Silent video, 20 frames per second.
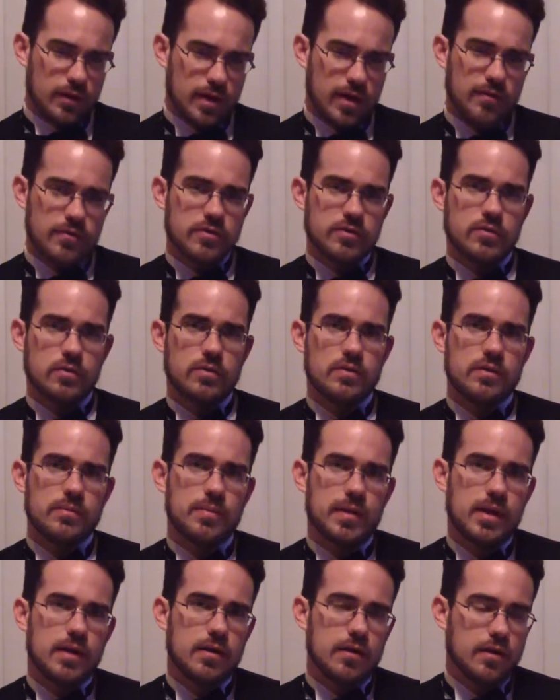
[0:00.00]
to have a short
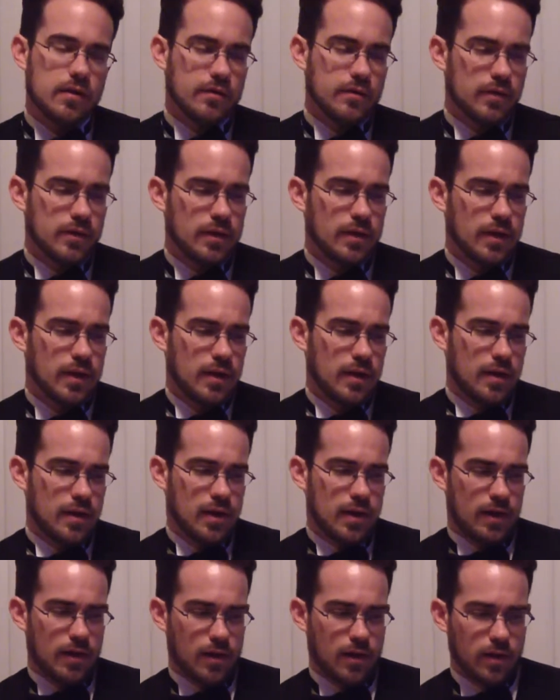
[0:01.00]
debate over it.
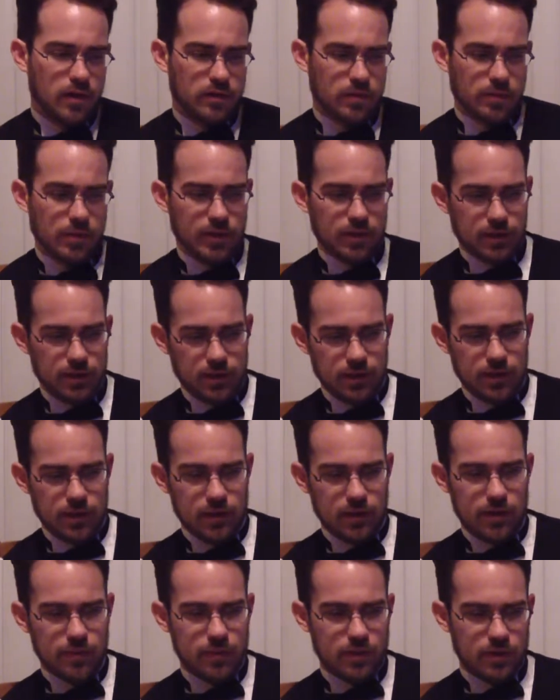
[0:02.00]
Ultimately,
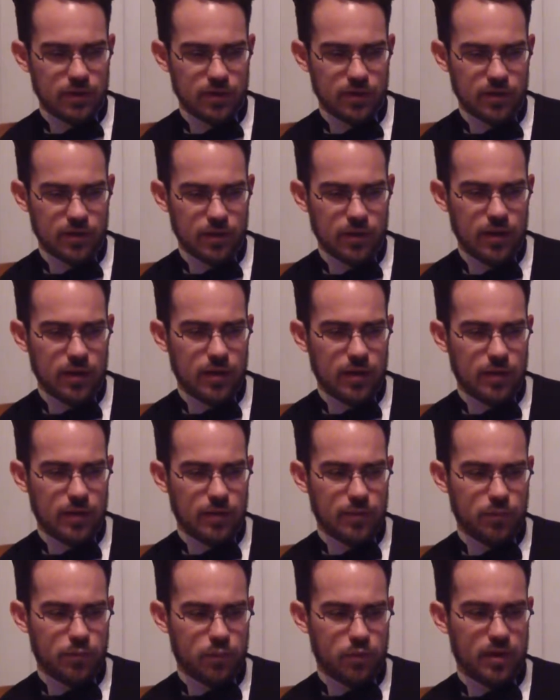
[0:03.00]
I'm going to
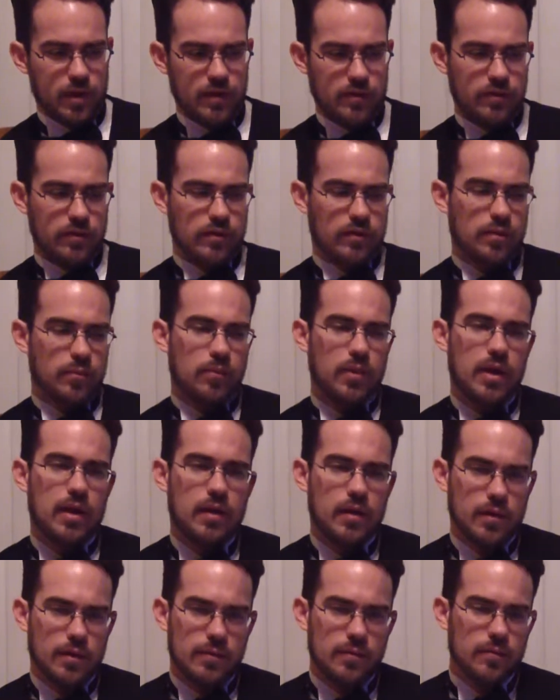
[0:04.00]
press and
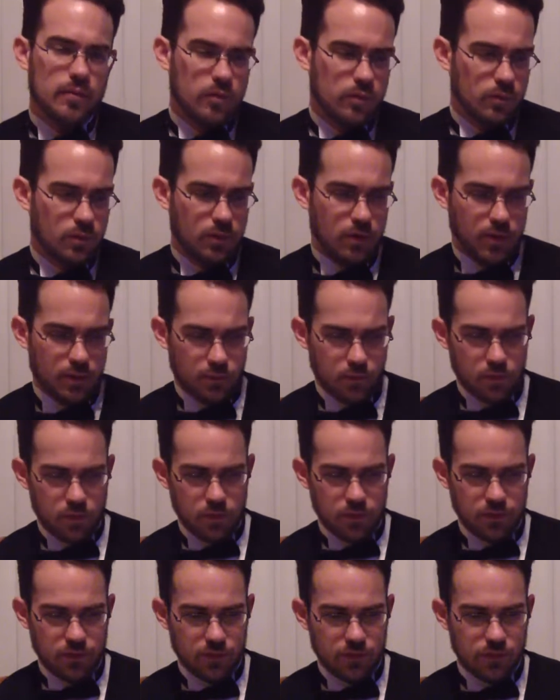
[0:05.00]
compel him
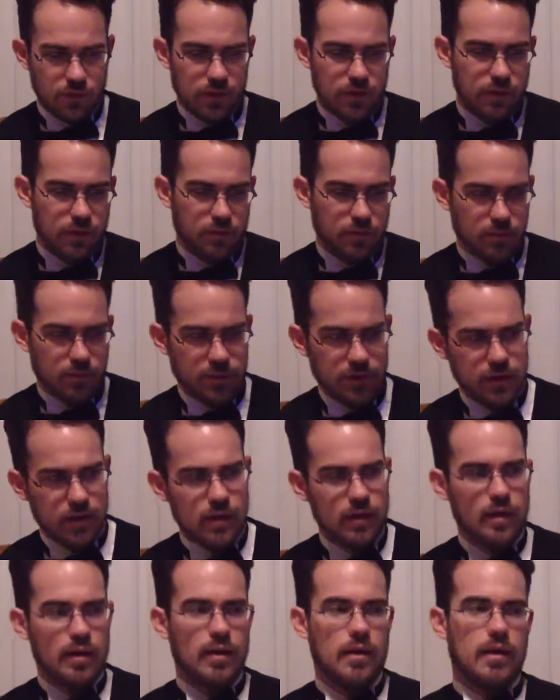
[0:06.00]
towards agreeing with me,
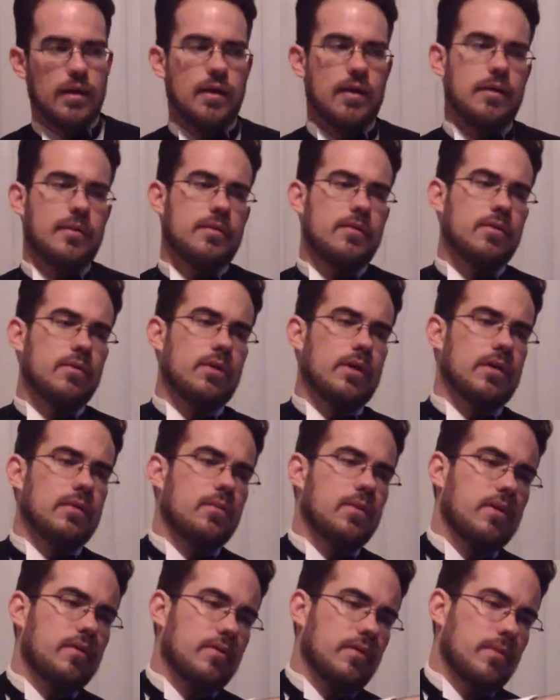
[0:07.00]
doing
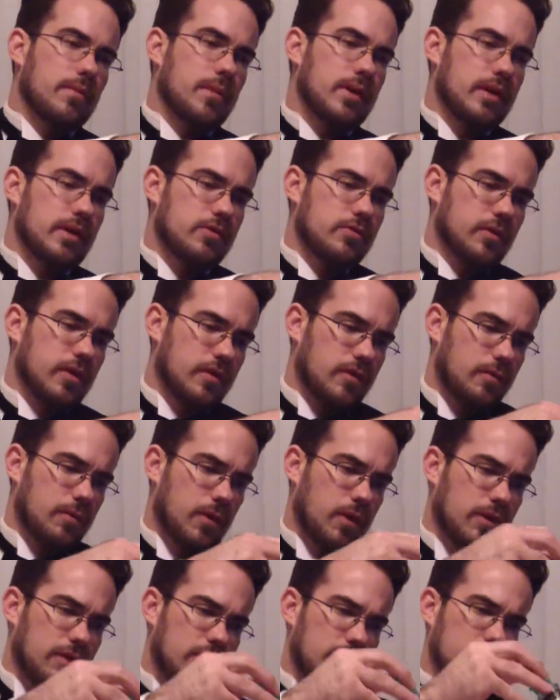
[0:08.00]
one of the many tricks
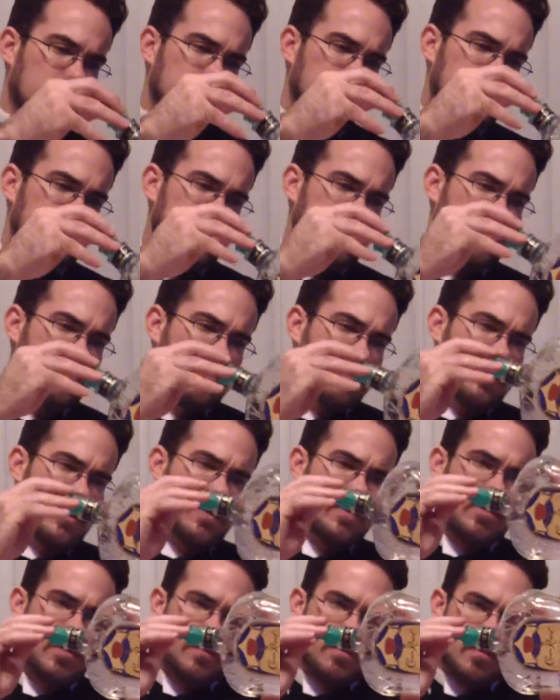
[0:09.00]
bartenders use where they
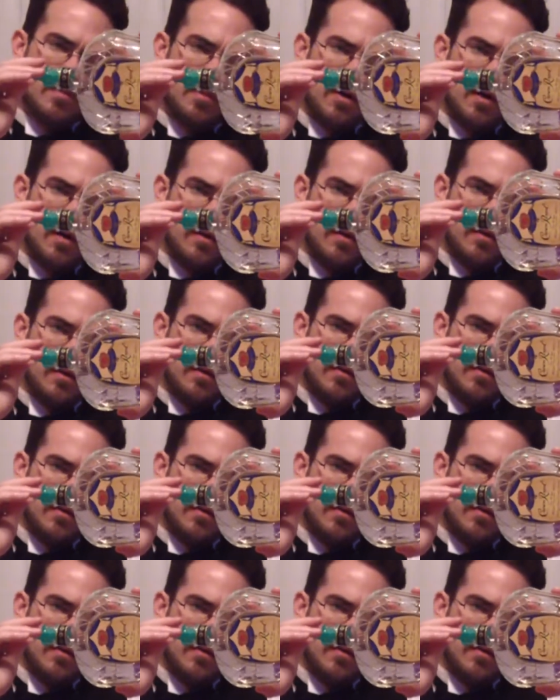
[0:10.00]
tip the bottle on the